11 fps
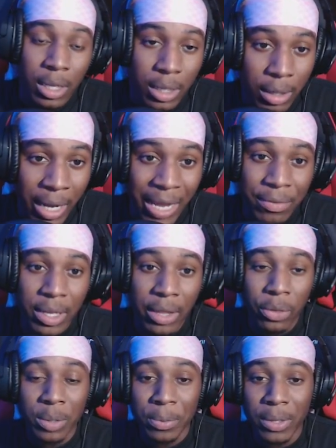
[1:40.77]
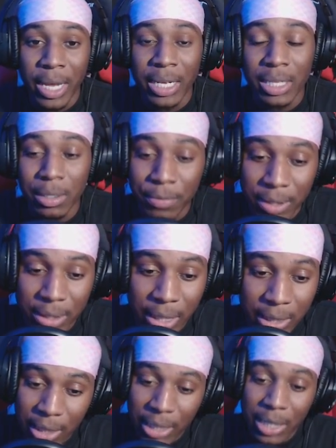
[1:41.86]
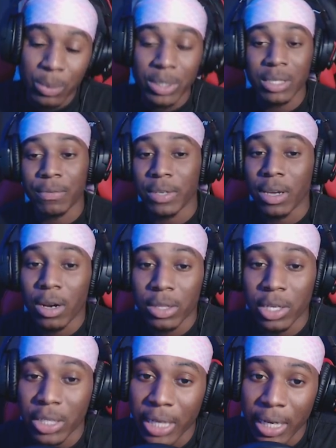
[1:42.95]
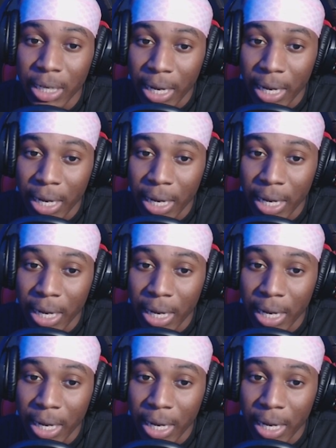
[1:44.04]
I have the 3.8 liter V6 in there, which is the VR38.